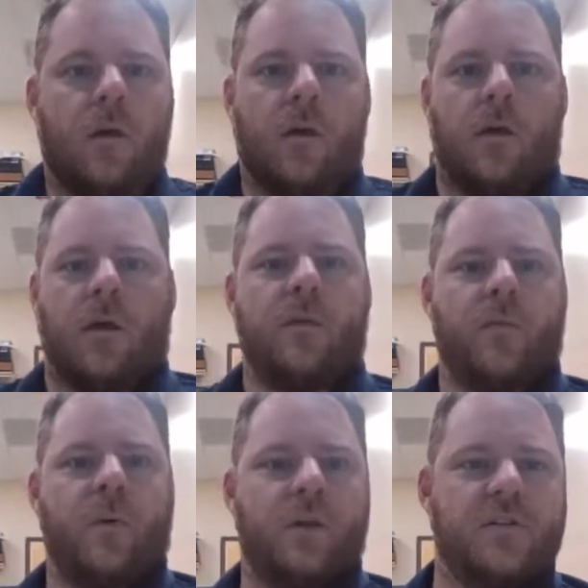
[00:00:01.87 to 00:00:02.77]
Hey
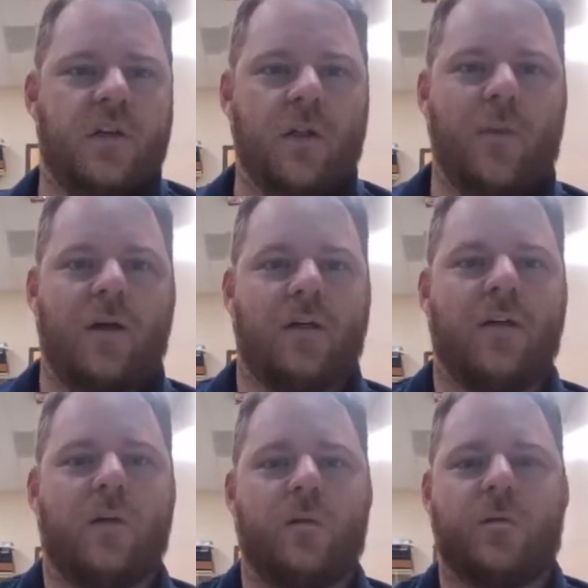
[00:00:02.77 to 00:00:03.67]
everybody, Jake LeBon
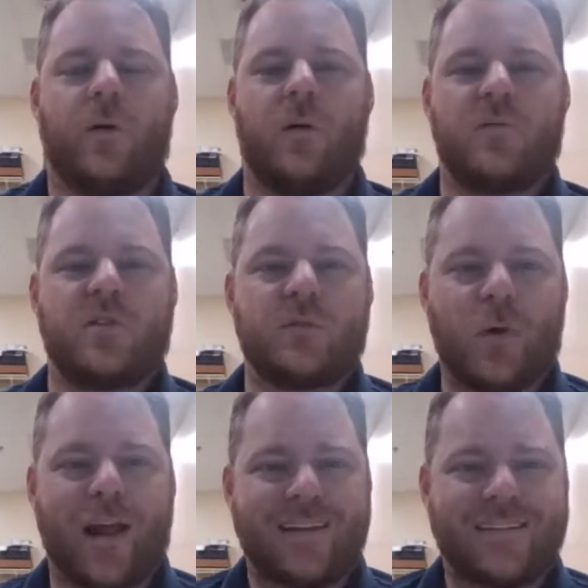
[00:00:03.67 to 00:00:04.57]
here from
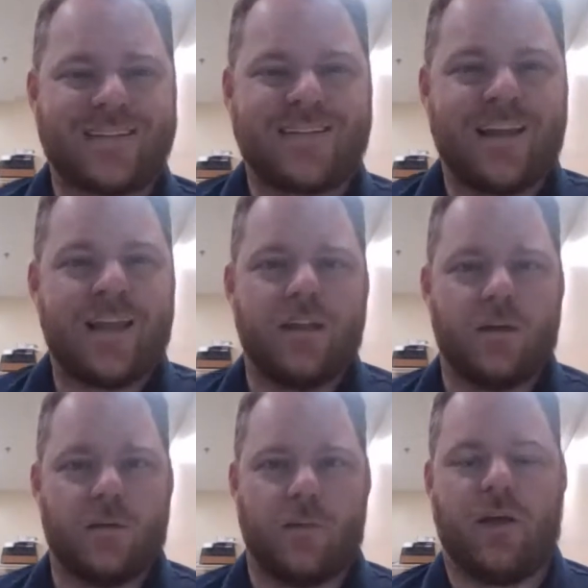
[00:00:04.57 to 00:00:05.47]
Spratt
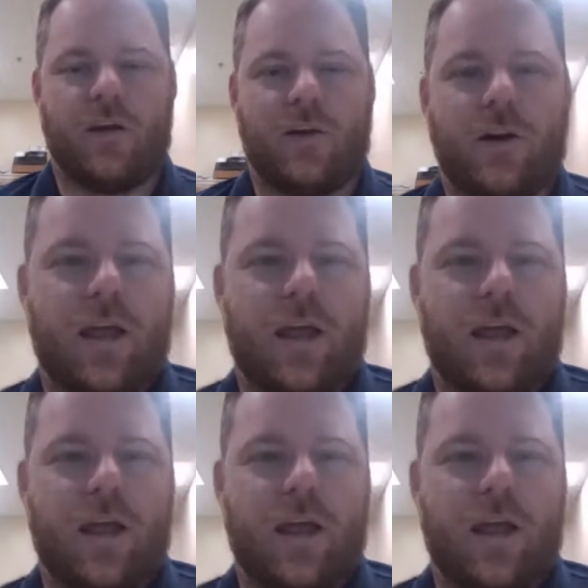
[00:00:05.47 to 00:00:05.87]
Stadium here